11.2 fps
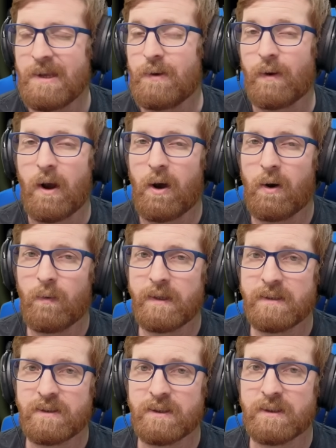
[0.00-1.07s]
you can
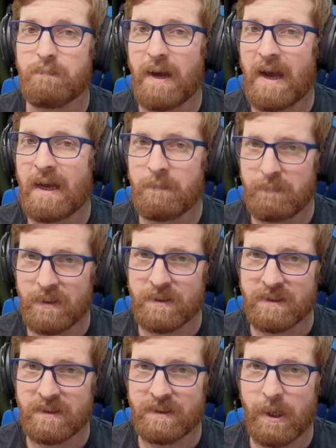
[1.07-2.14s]
always just buy a bunch
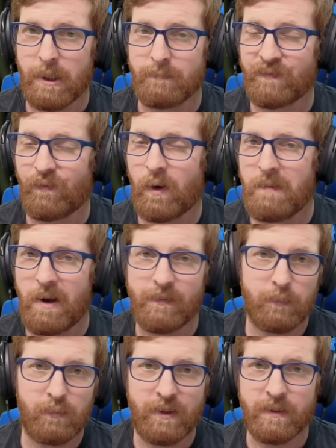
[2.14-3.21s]
of serums from
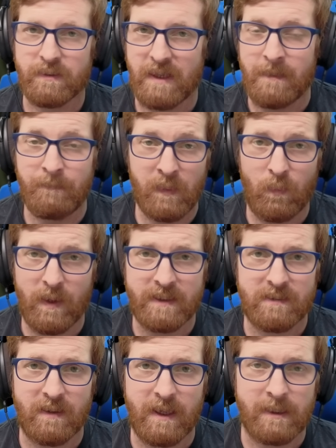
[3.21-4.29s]
other players out in the
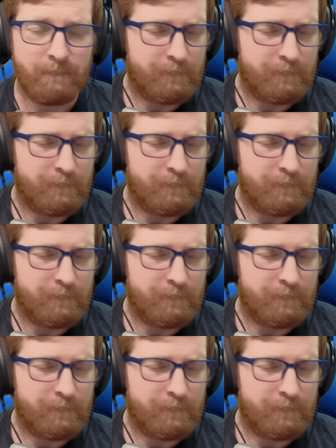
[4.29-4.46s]
wasteland